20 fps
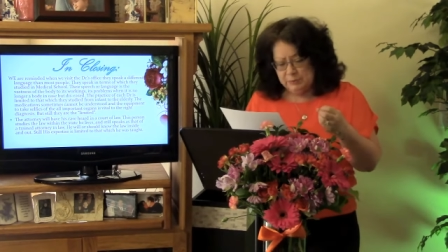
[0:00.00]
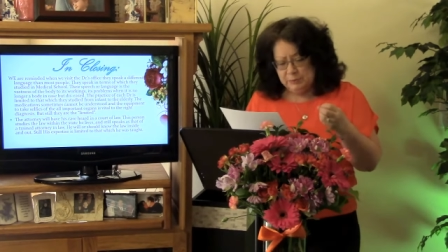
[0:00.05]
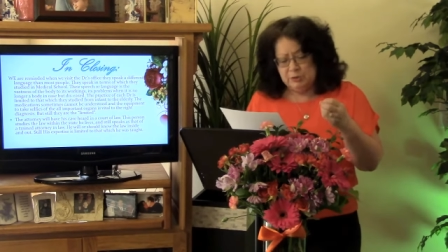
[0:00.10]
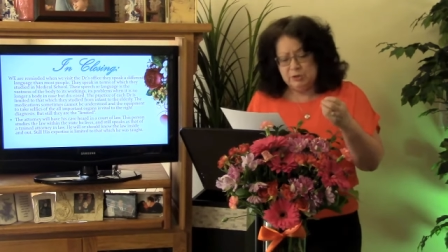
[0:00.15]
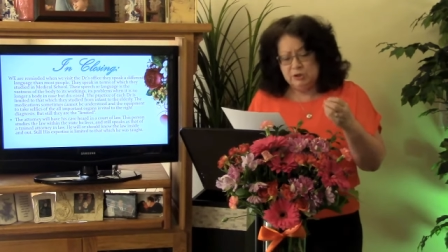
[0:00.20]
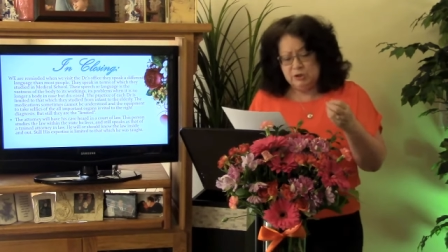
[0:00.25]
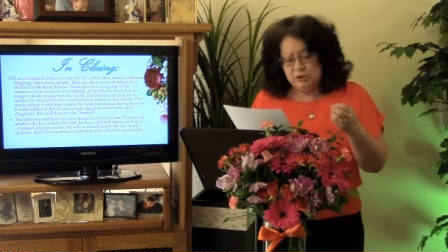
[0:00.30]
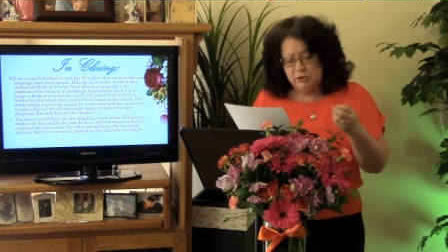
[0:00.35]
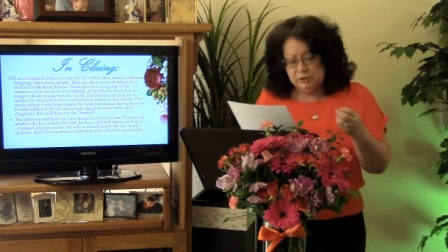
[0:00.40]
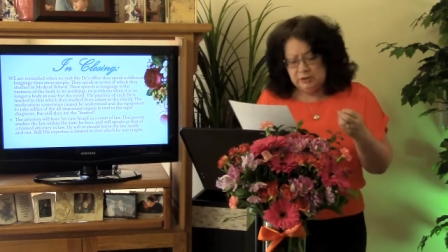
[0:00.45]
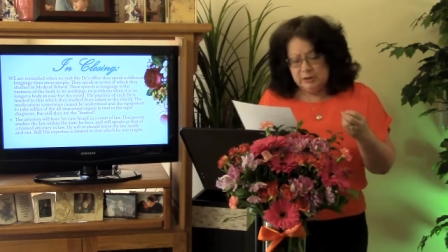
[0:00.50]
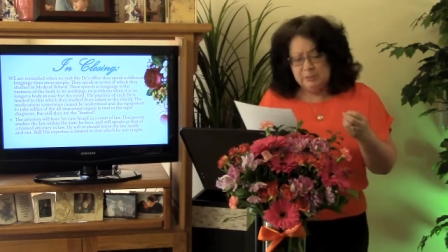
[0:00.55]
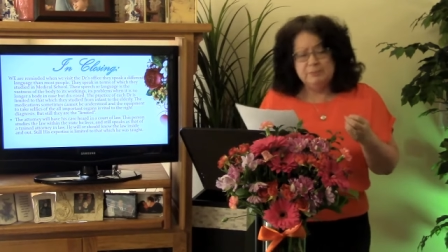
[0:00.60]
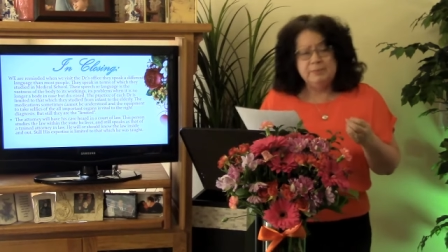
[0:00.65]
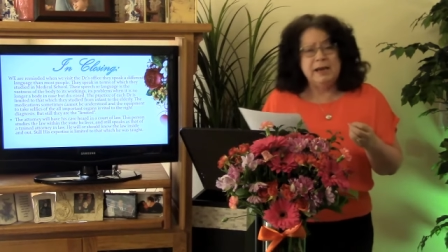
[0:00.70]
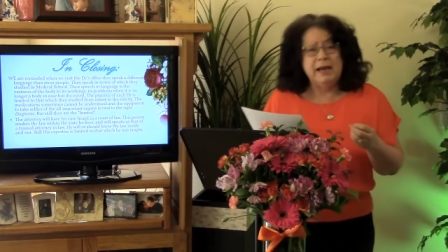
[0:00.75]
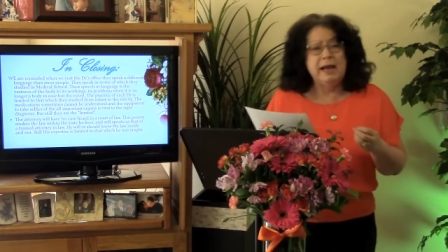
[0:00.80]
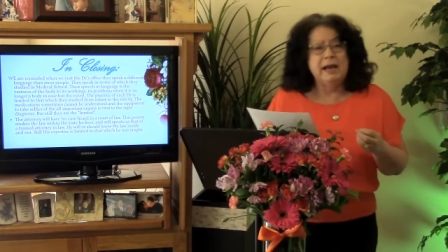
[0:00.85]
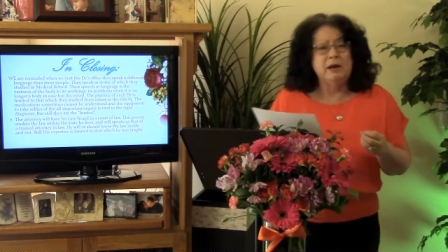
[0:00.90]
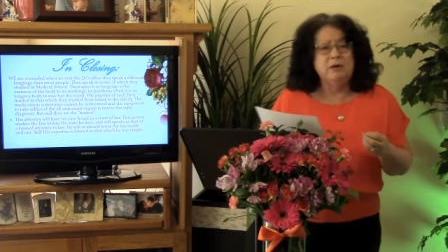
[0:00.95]
producing
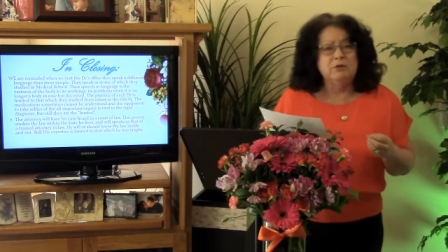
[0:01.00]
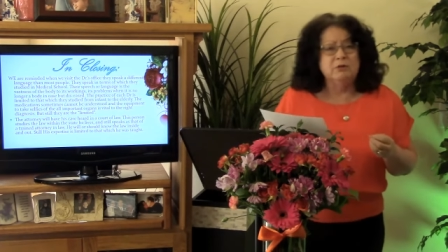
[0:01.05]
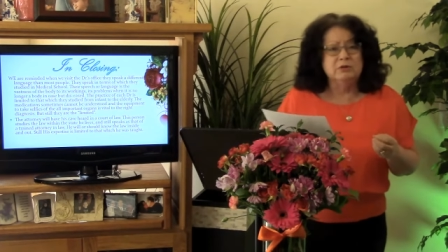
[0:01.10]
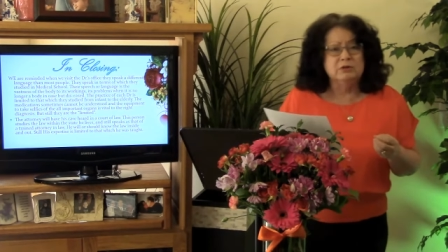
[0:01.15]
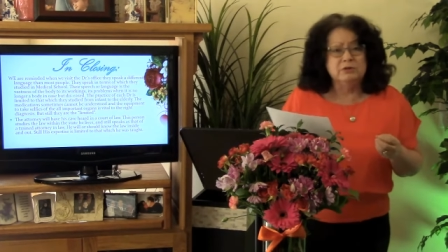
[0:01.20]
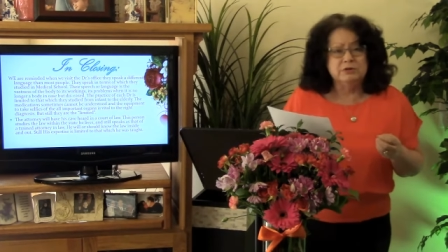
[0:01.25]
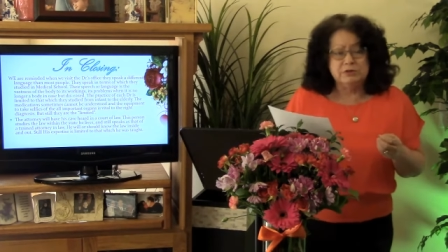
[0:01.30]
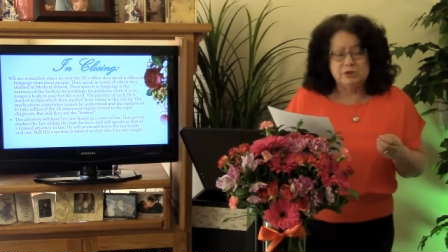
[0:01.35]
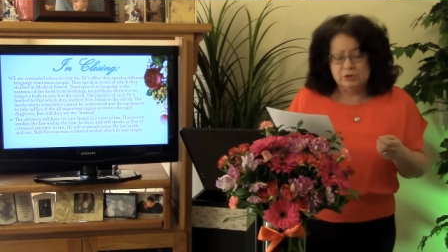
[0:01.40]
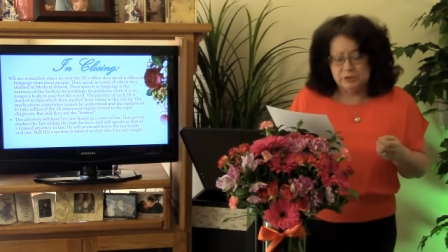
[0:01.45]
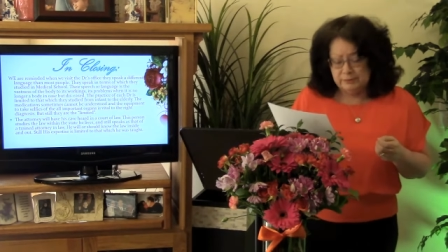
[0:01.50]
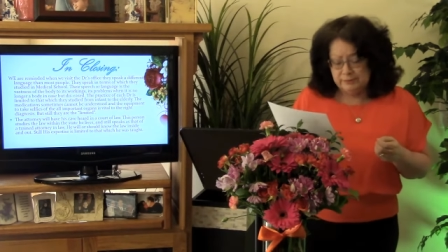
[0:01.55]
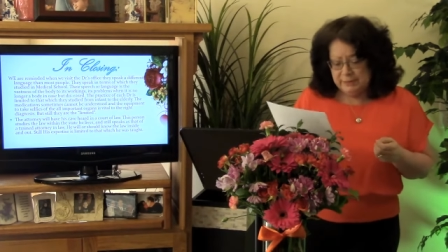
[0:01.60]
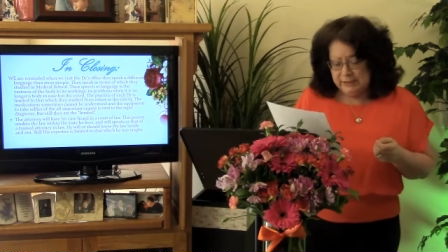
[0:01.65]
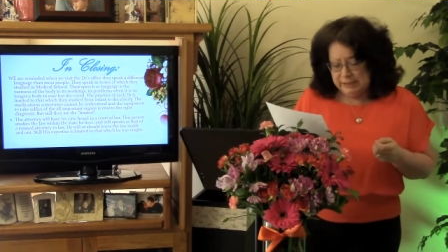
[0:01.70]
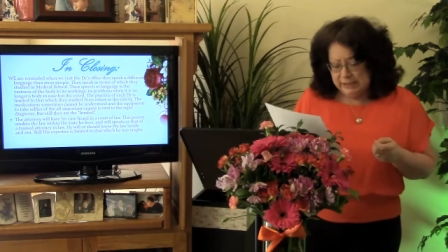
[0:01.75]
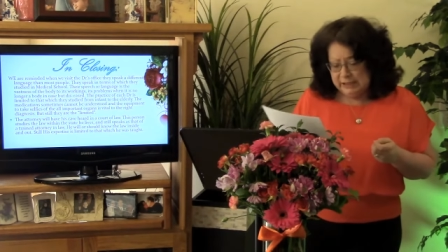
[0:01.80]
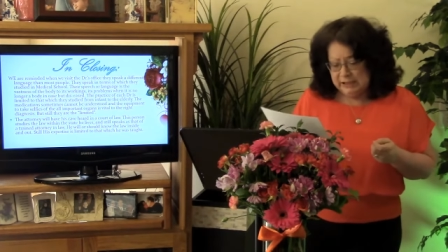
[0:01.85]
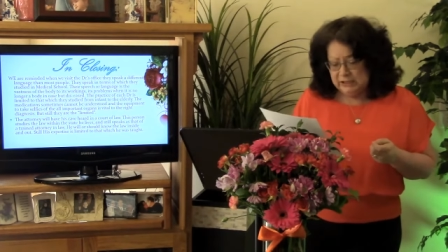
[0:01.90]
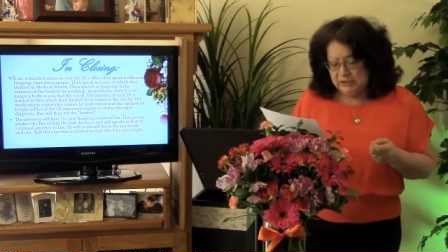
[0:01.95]
power to
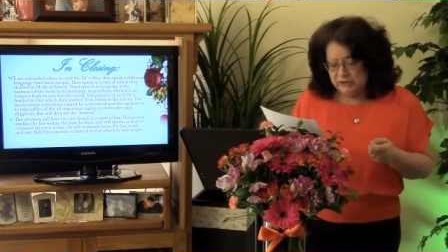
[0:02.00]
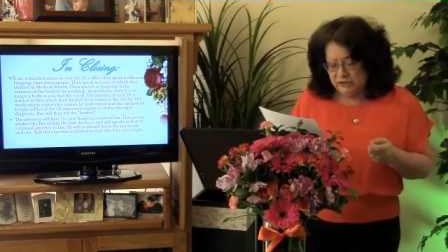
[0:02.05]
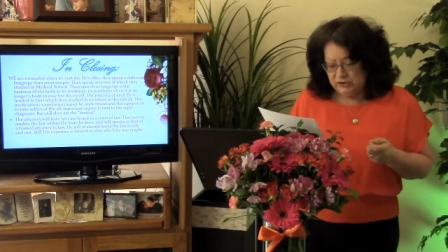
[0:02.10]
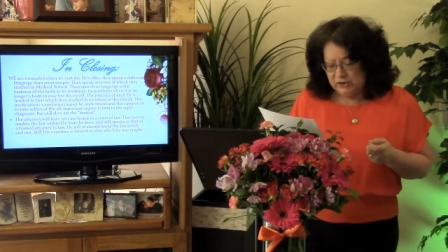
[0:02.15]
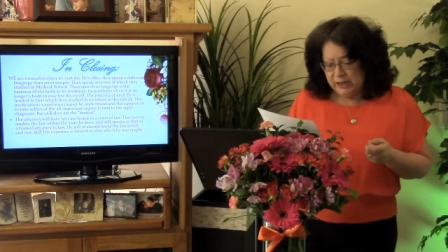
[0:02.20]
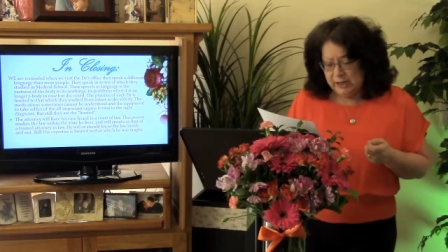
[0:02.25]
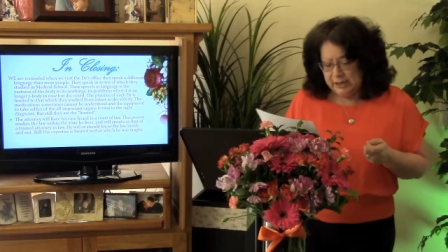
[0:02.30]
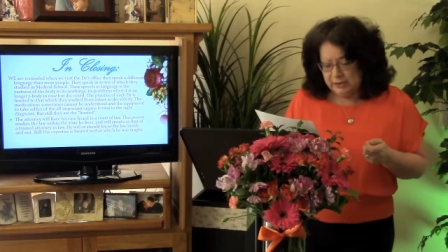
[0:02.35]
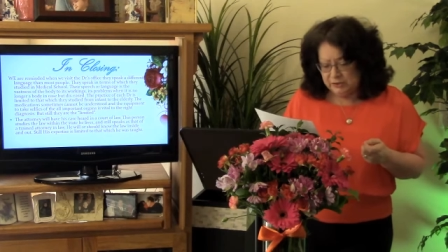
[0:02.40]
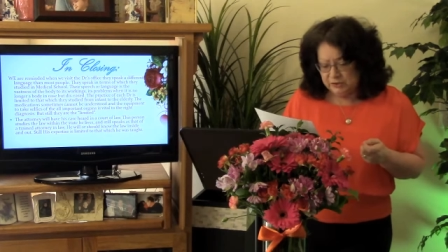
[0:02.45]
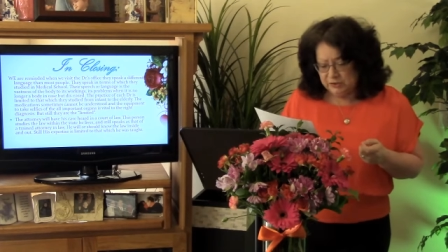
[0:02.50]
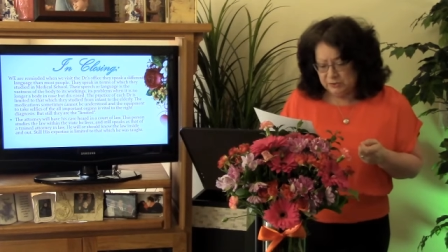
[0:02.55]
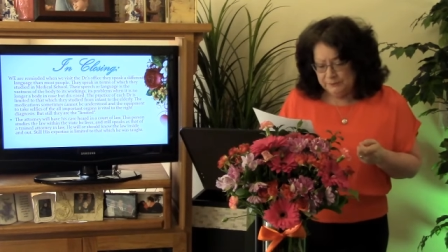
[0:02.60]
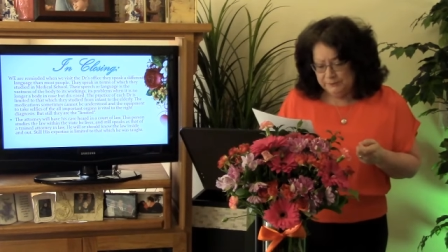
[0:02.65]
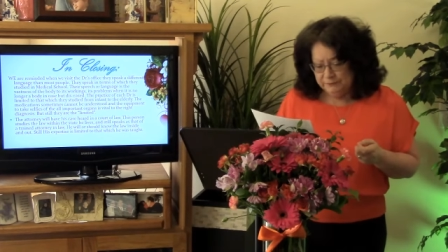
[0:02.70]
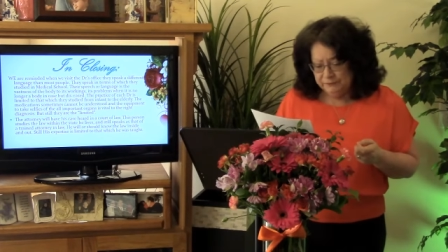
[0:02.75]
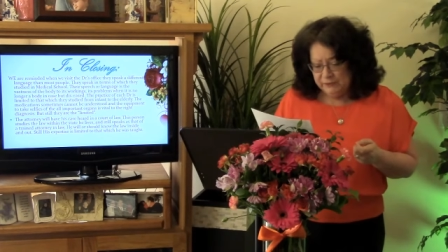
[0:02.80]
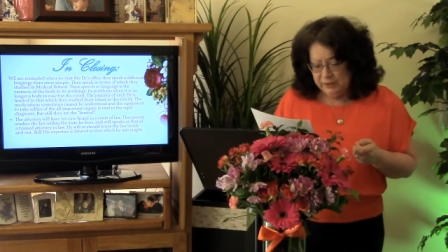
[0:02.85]
many states.